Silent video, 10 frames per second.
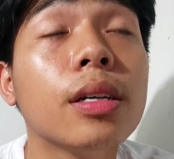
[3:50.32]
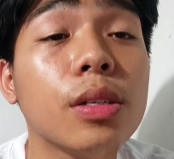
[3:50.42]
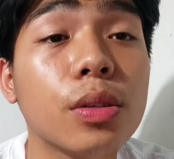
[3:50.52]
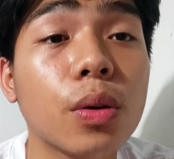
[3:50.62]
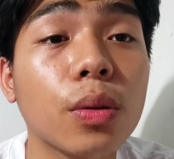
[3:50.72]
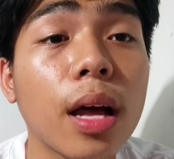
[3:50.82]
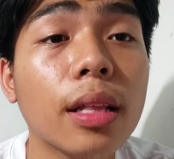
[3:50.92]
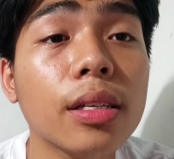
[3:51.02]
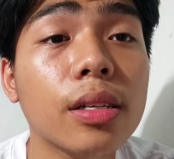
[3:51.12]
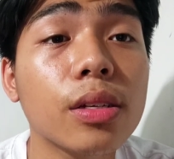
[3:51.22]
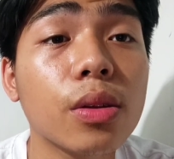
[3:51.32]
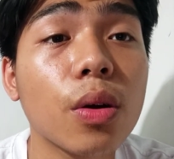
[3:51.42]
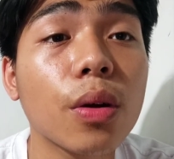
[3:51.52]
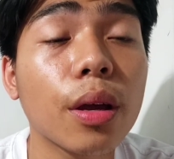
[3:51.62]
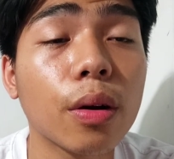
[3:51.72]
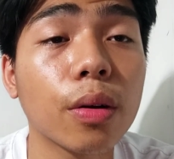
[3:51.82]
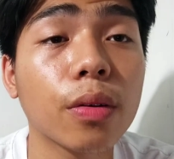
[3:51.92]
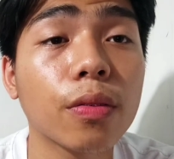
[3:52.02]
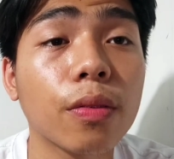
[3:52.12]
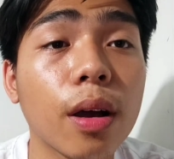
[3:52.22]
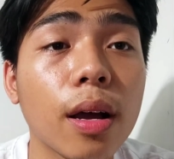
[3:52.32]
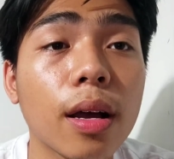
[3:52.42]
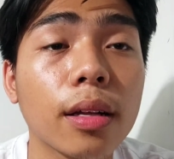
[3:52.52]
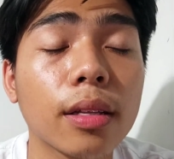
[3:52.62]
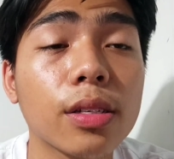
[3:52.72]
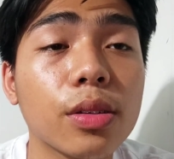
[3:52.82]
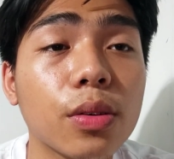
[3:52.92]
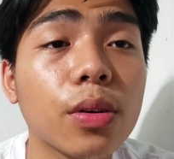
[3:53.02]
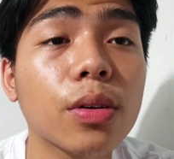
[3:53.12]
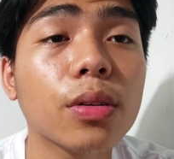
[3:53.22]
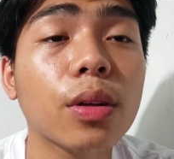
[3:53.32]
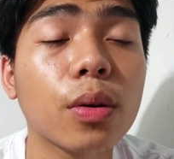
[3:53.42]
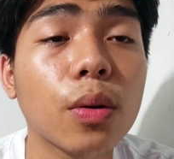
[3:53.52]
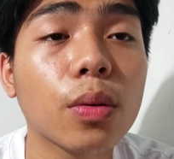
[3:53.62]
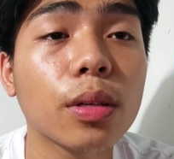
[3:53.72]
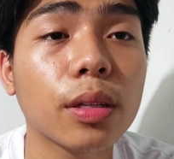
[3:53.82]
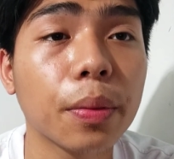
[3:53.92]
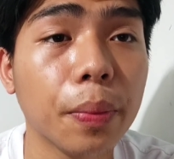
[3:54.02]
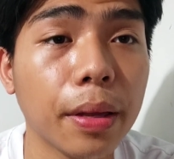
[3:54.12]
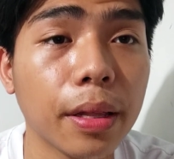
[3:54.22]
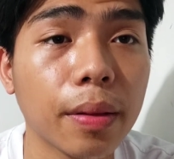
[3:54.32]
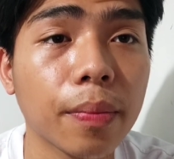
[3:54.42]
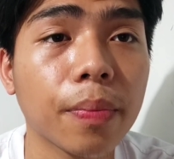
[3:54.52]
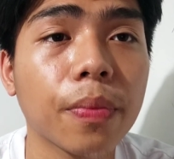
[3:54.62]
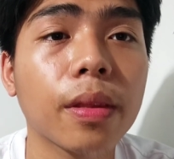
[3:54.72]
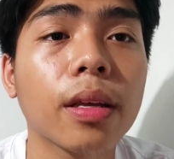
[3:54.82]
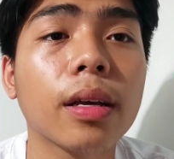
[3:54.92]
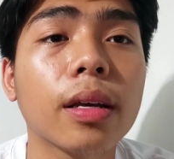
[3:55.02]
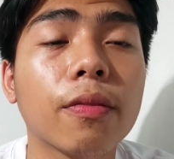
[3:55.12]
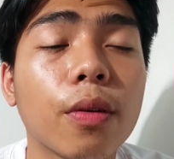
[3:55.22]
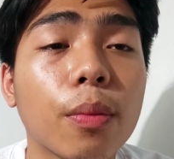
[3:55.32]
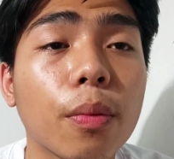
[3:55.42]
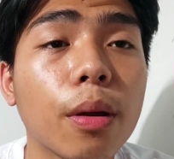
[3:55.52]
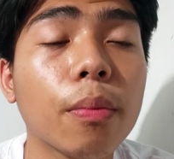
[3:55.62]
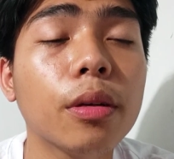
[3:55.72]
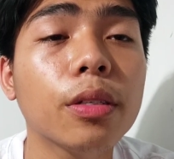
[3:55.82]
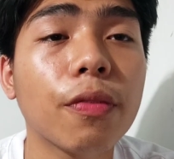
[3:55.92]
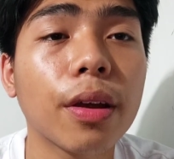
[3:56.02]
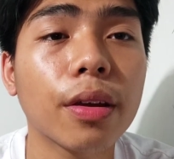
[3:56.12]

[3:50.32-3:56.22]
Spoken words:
So that is the story of The Straw, the Coal, and the Bean from Grimm's Fairy